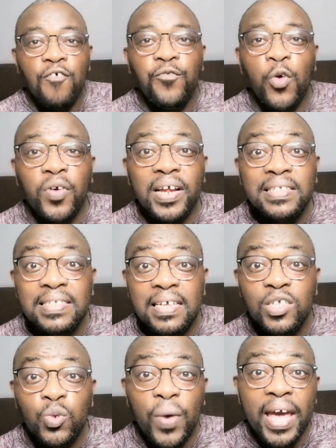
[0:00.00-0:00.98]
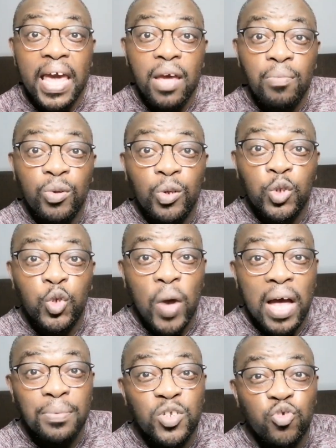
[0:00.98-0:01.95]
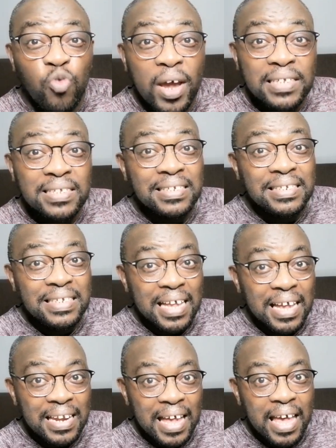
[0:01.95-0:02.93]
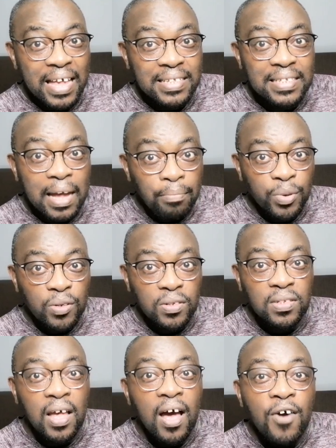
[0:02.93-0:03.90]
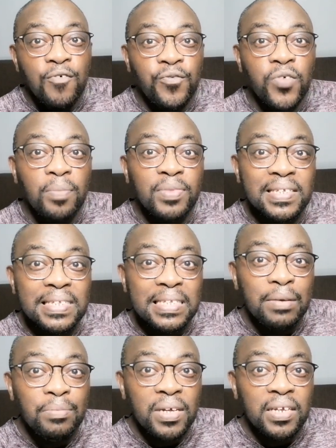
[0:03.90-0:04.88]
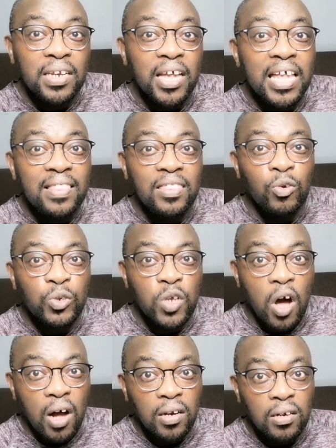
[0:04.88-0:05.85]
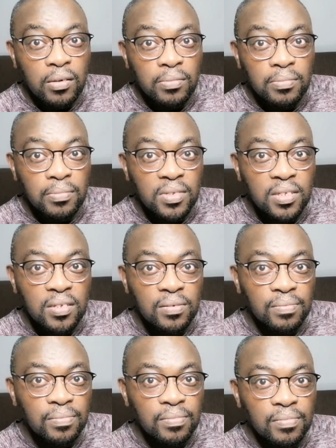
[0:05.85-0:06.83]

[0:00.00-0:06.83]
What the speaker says: forensics were able to abstract DNA samples from the semen in those condoms.